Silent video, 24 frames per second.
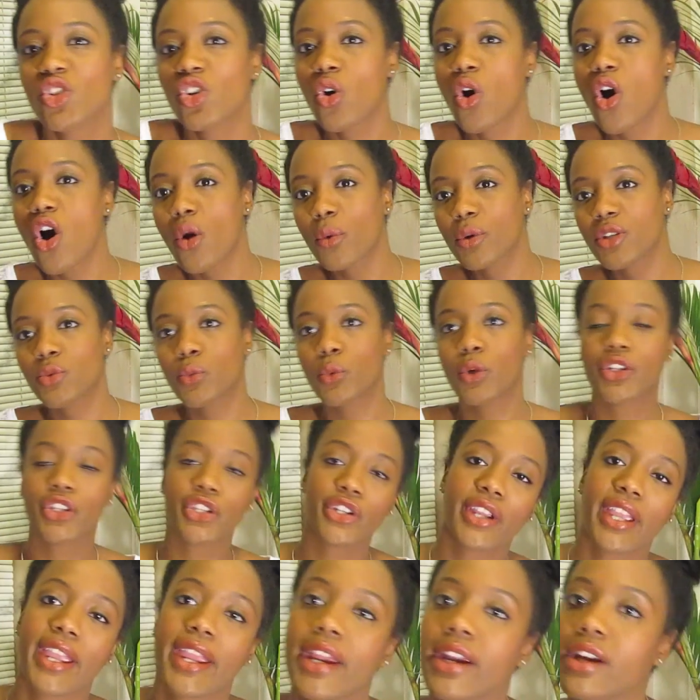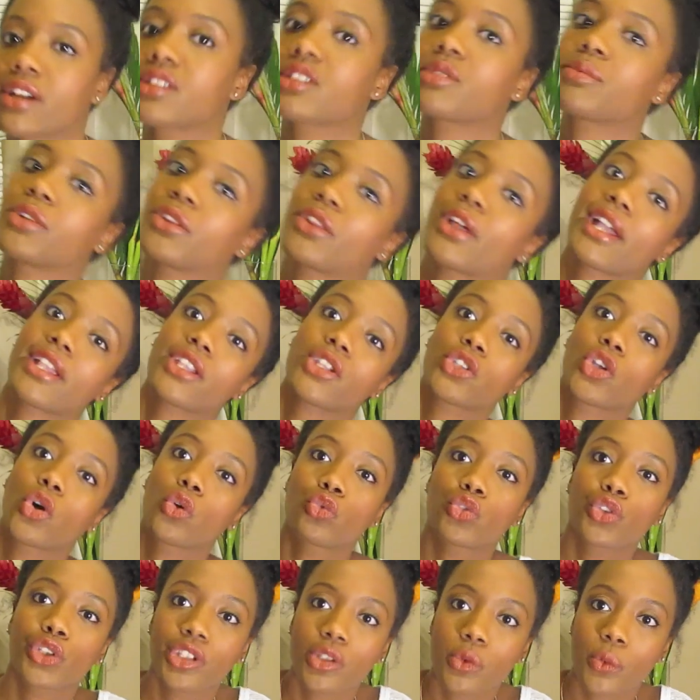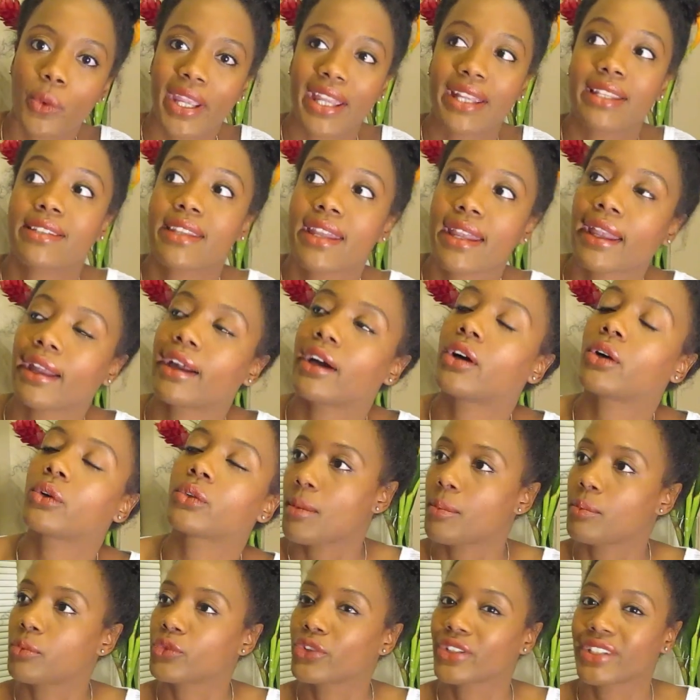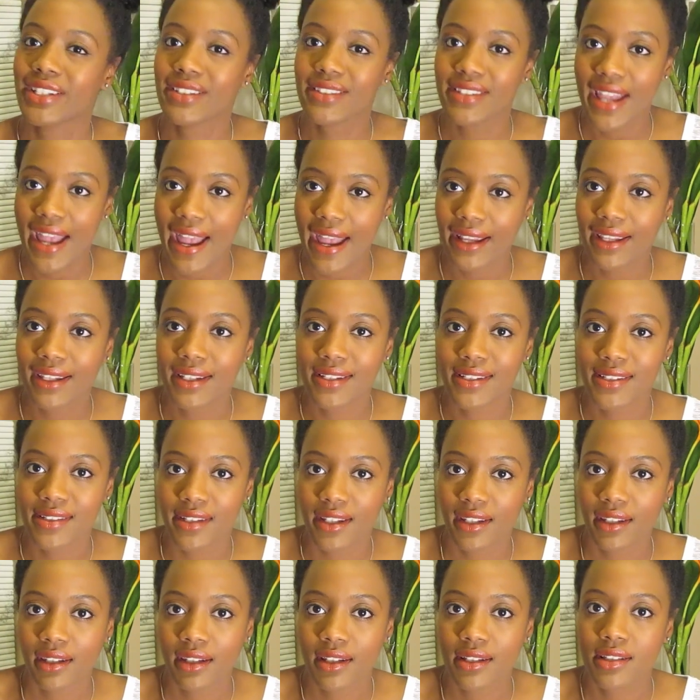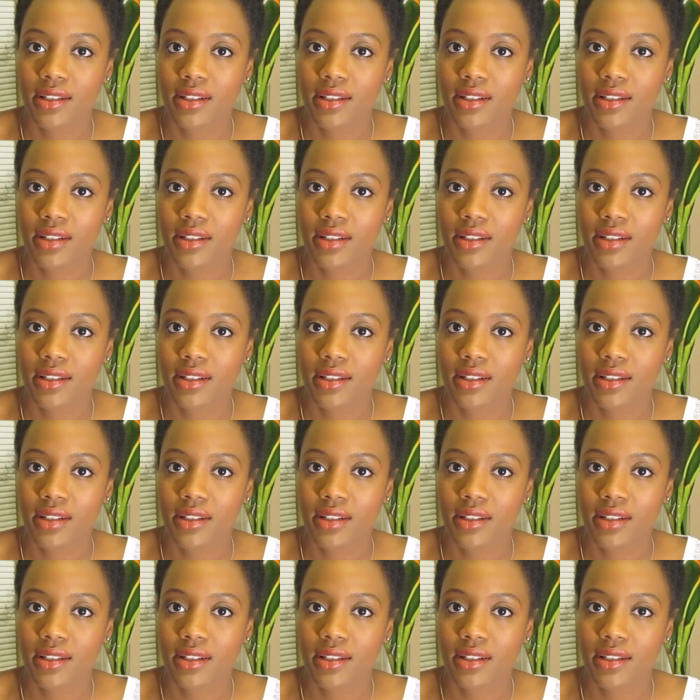you don't always want your hair to be like, you know, really weighed down, really tacky, sticky.